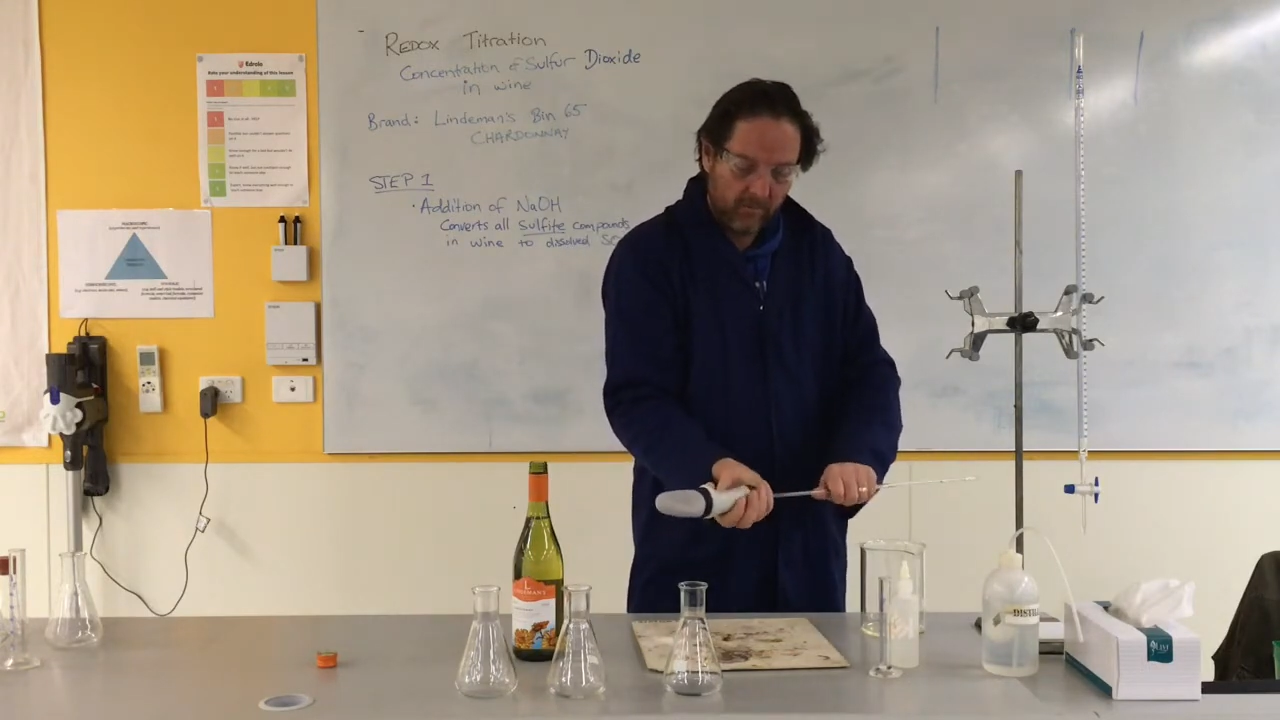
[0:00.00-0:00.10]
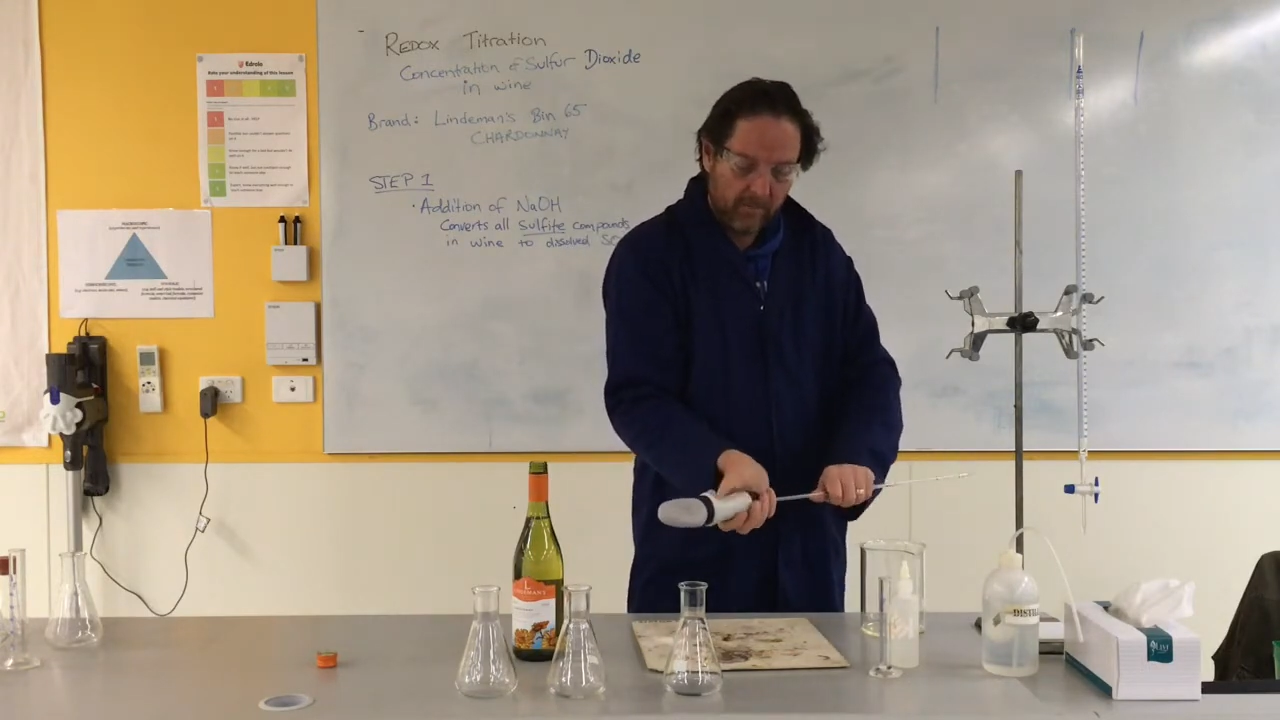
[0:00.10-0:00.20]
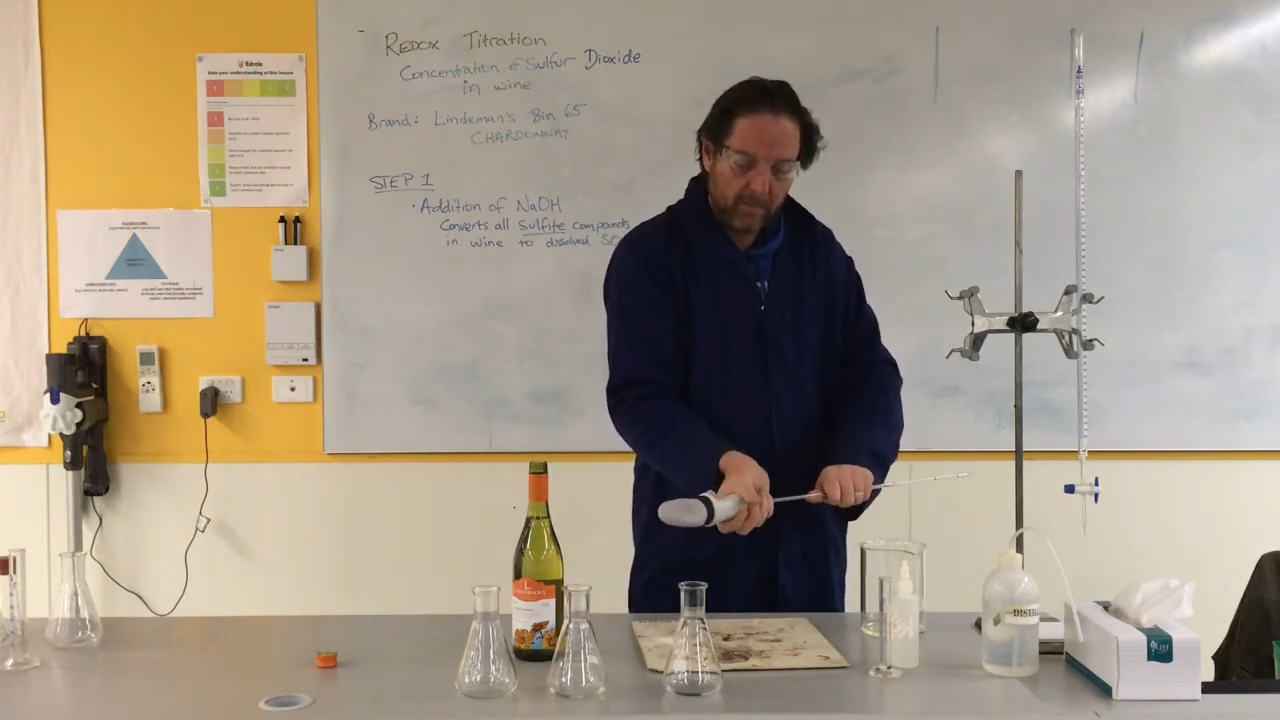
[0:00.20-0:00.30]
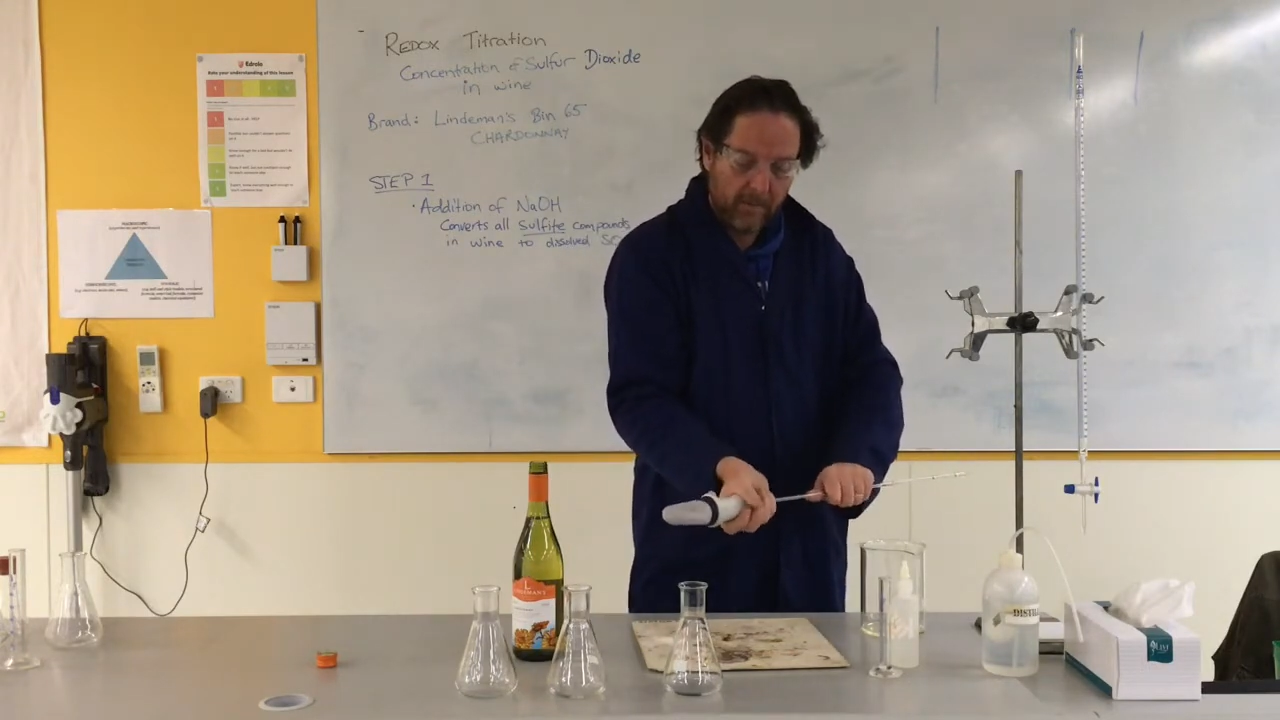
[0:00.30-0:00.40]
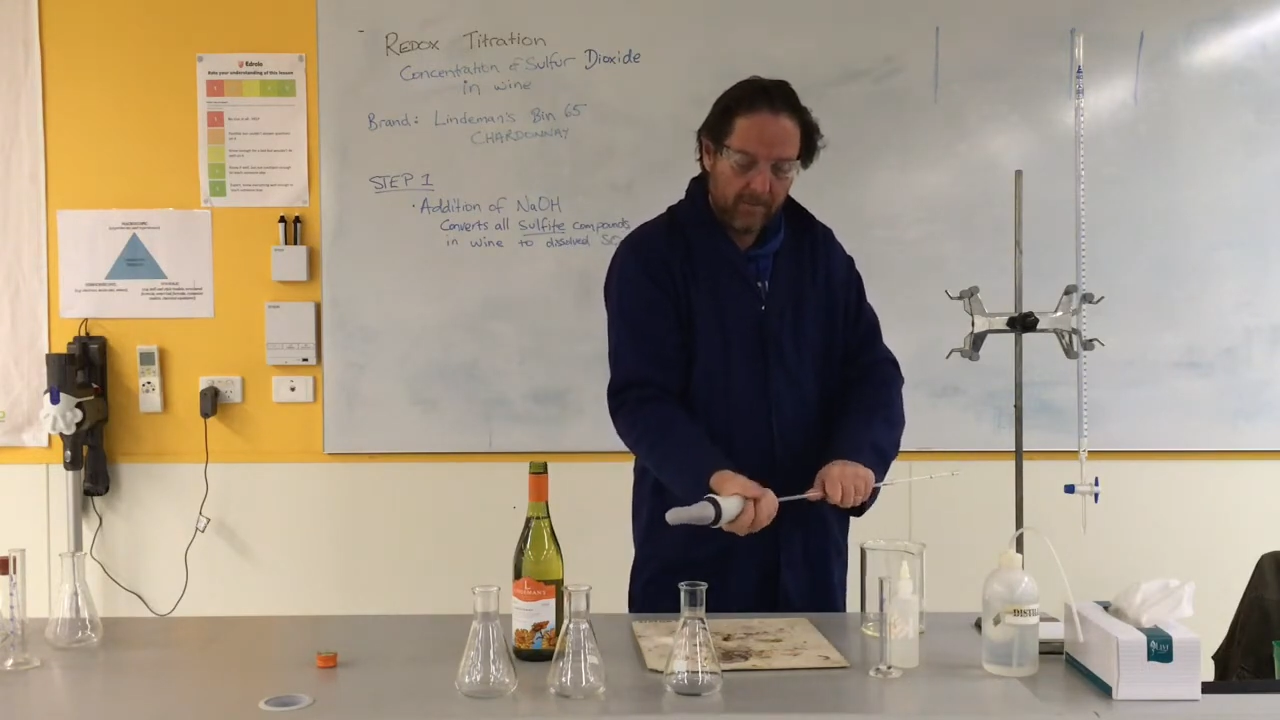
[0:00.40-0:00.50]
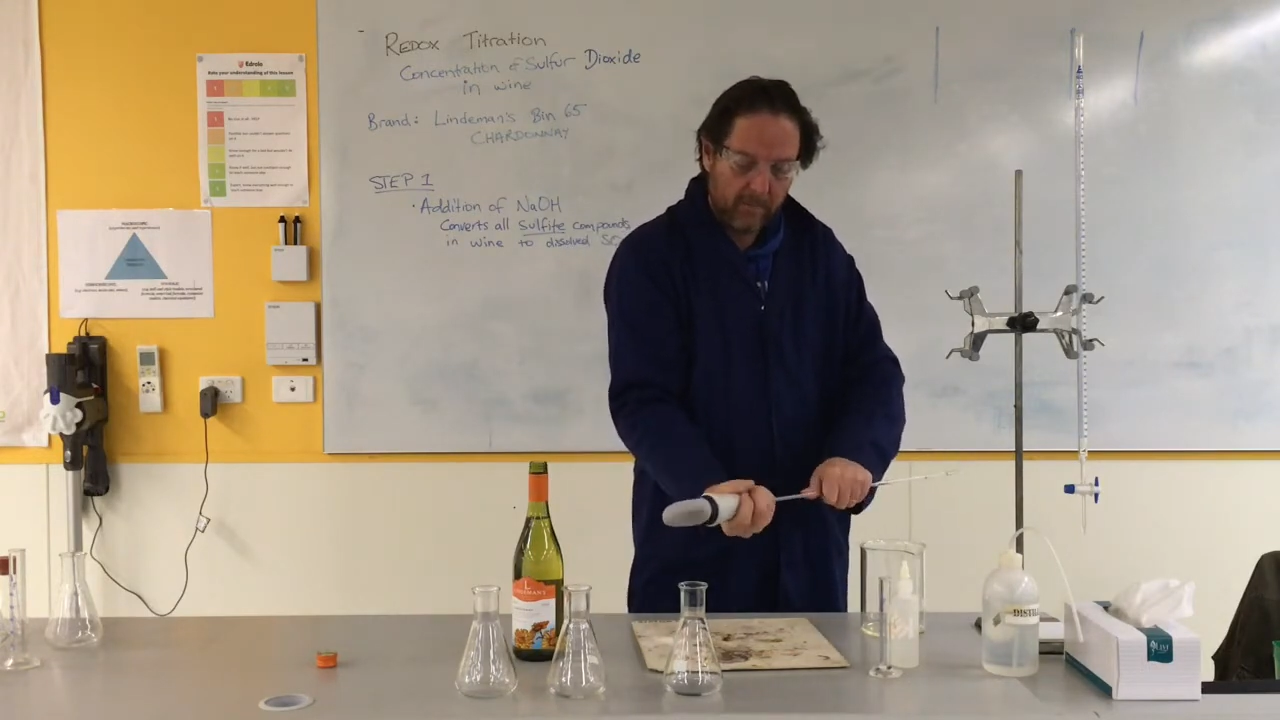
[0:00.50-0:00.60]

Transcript: the pipette